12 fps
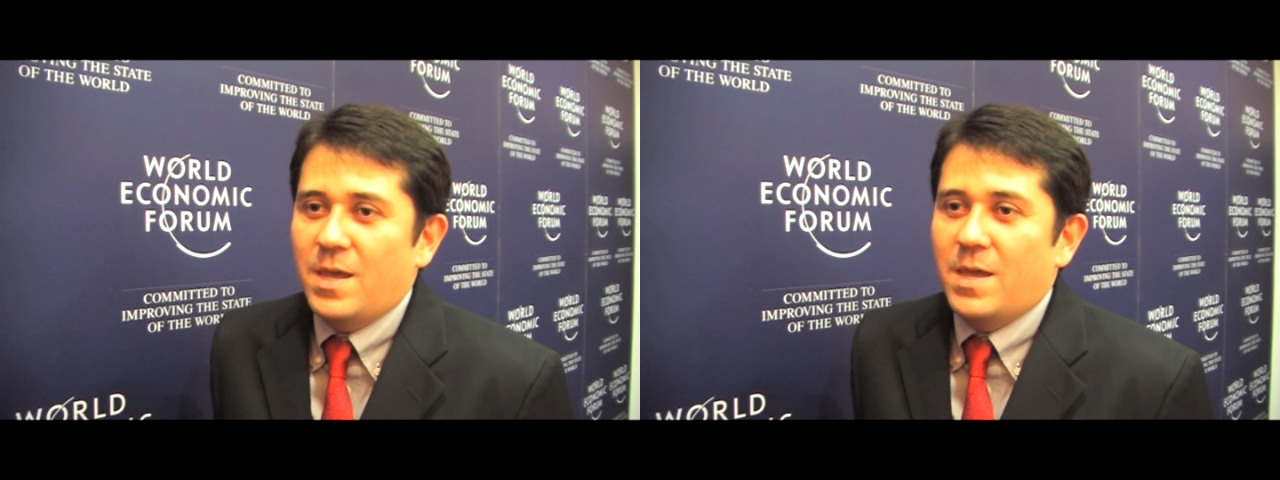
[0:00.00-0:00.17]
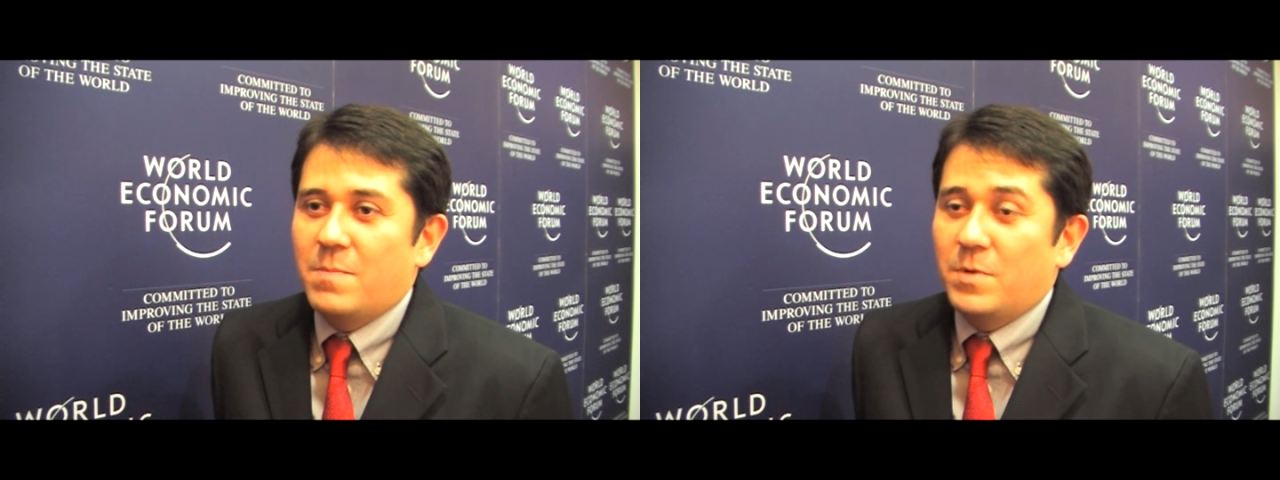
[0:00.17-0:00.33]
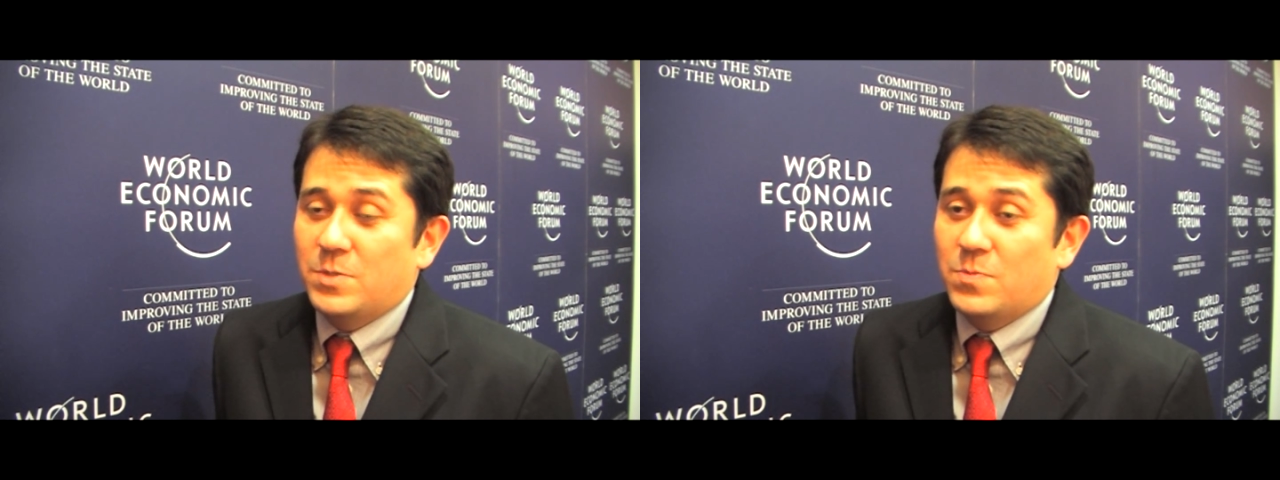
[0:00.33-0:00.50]

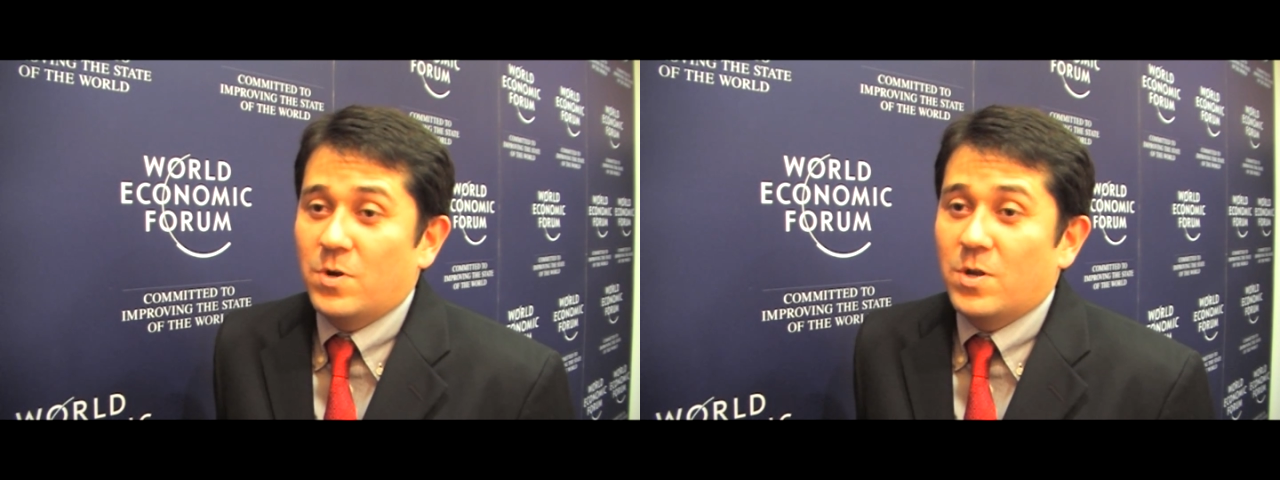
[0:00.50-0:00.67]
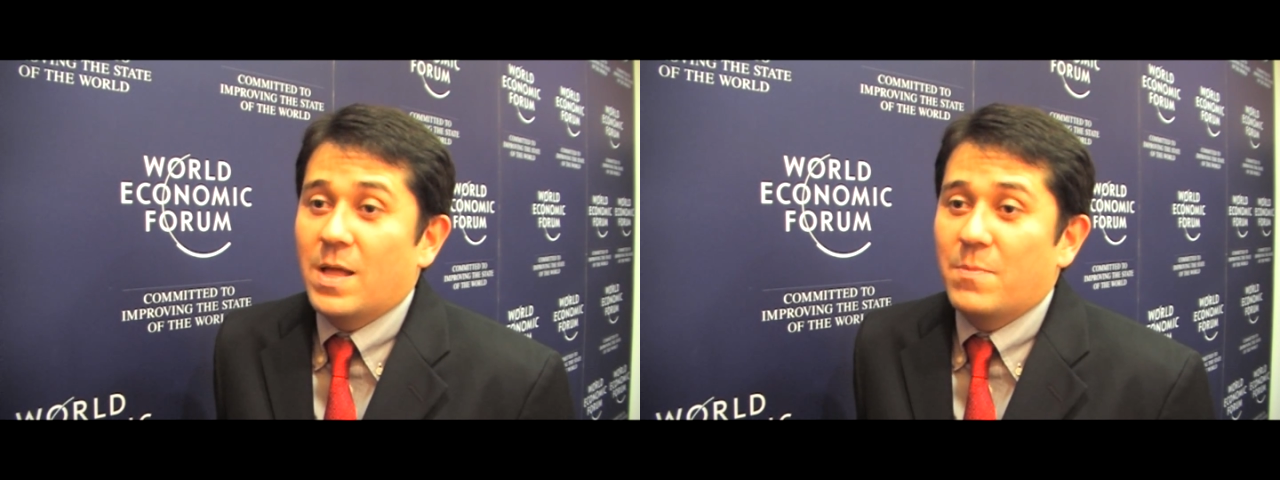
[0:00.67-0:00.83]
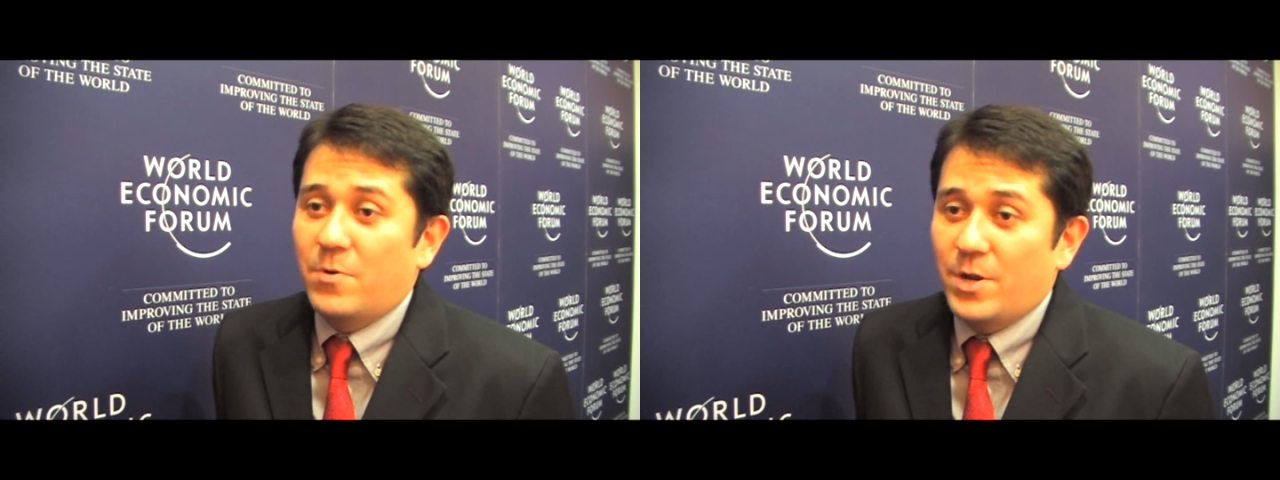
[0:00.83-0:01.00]
and much more
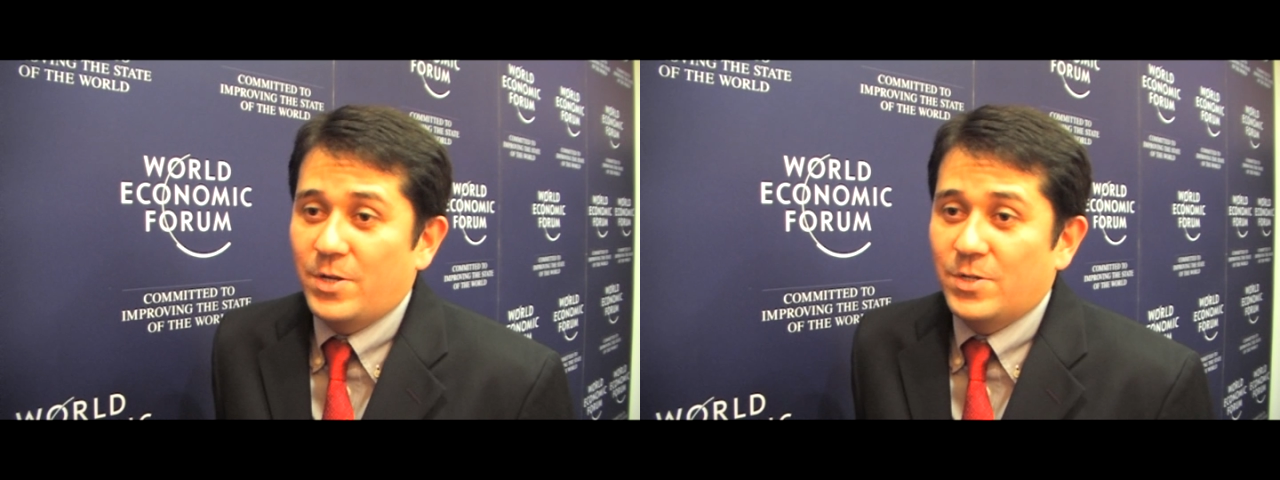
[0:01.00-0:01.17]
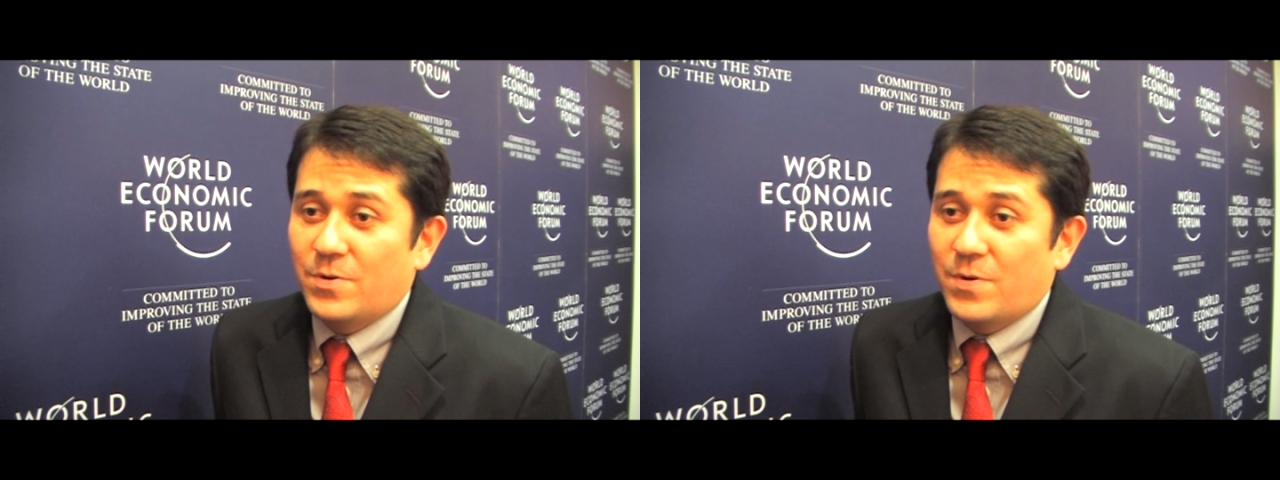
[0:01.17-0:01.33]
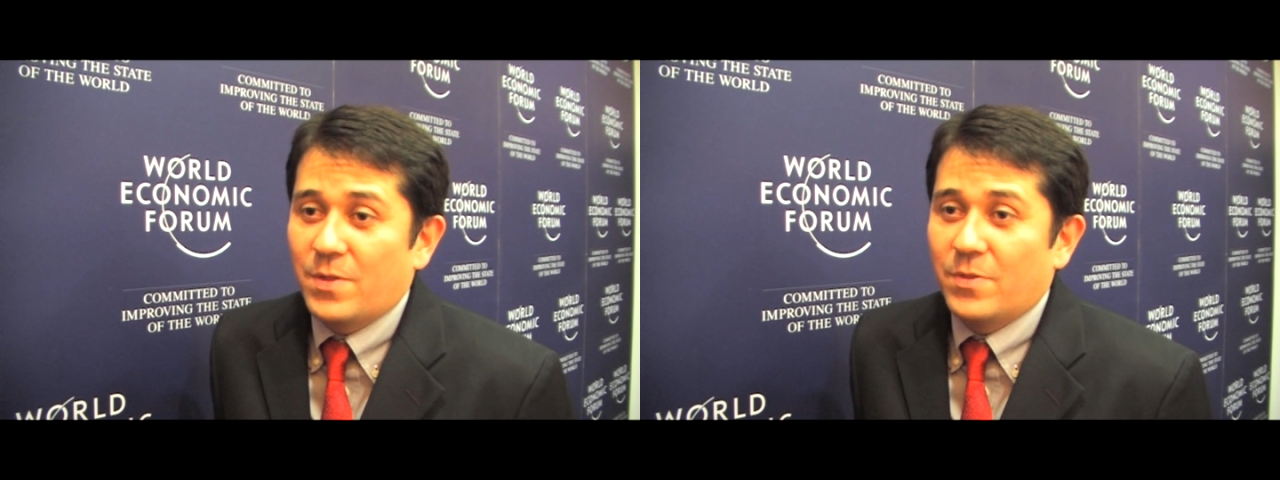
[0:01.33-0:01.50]

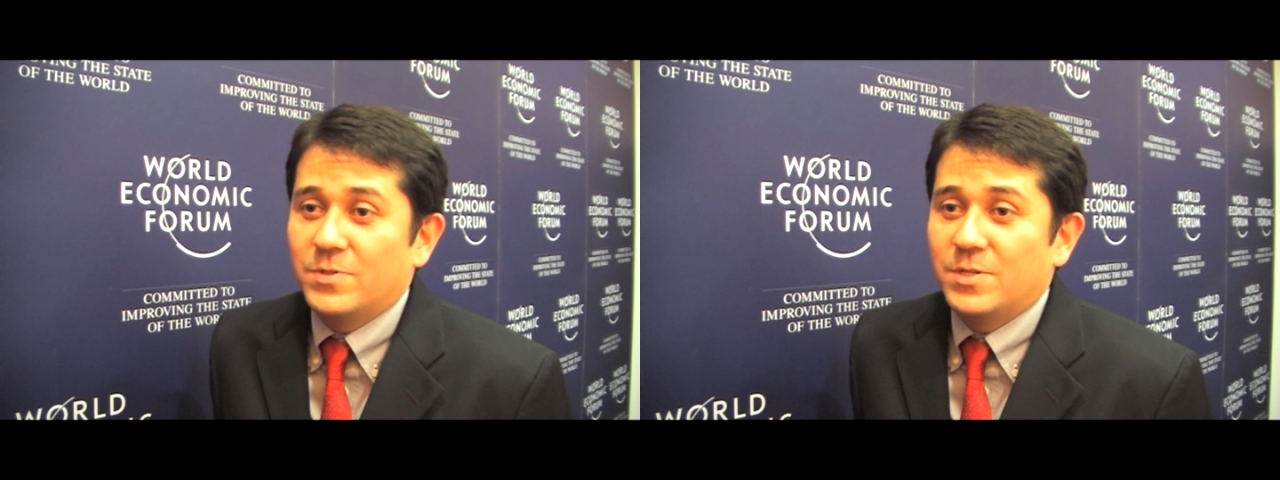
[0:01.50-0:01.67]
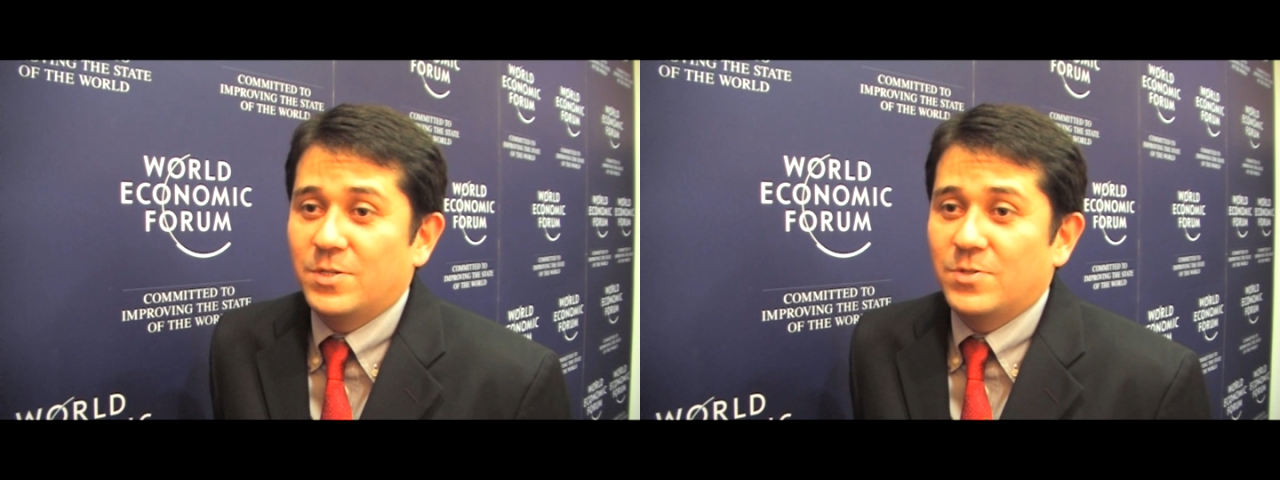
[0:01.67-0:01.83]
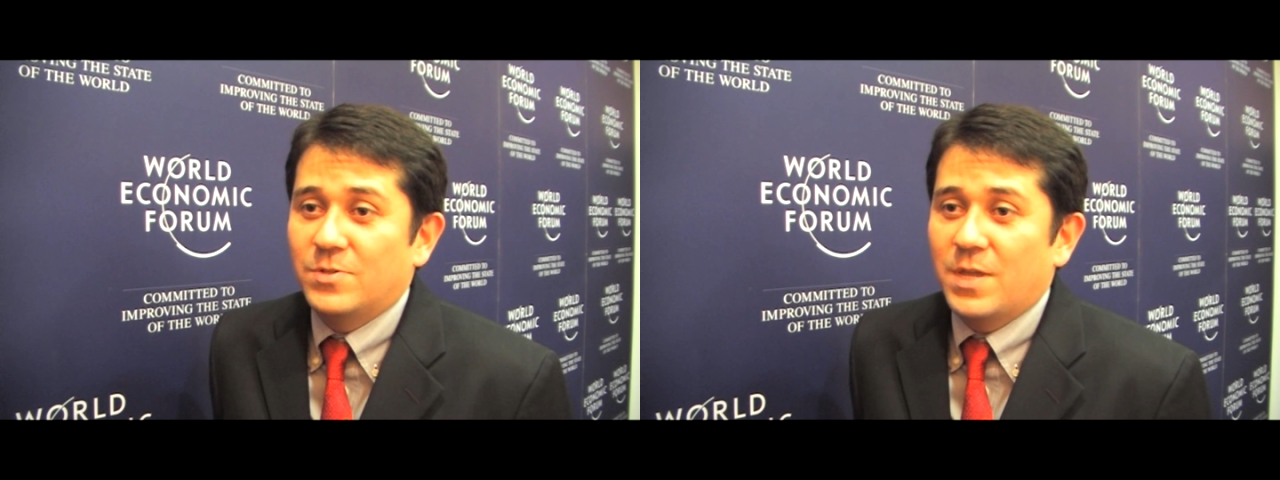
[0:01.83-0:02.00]
collaboration around those
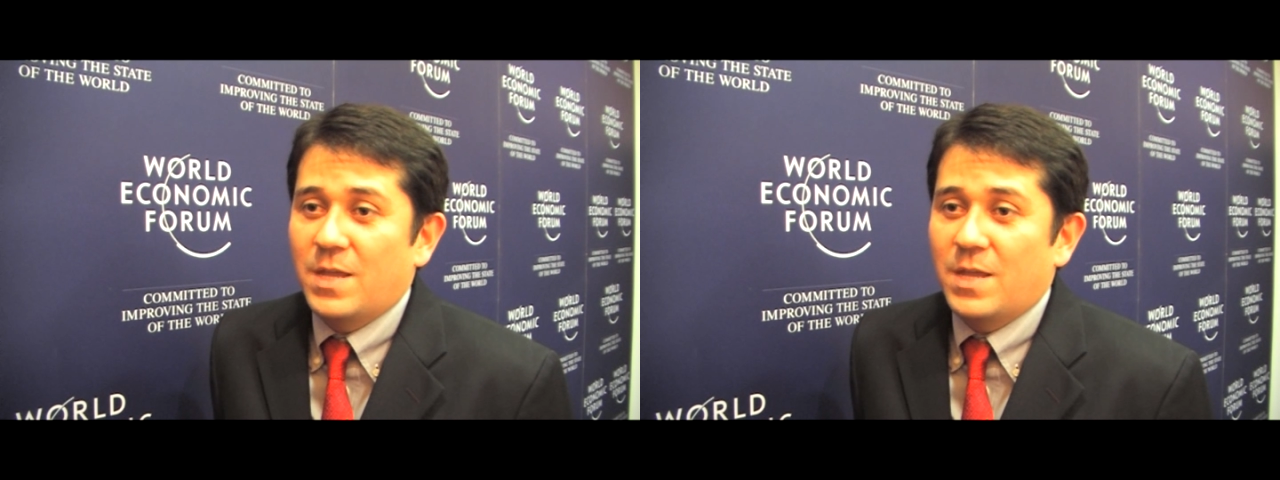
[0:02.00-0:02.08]
issues.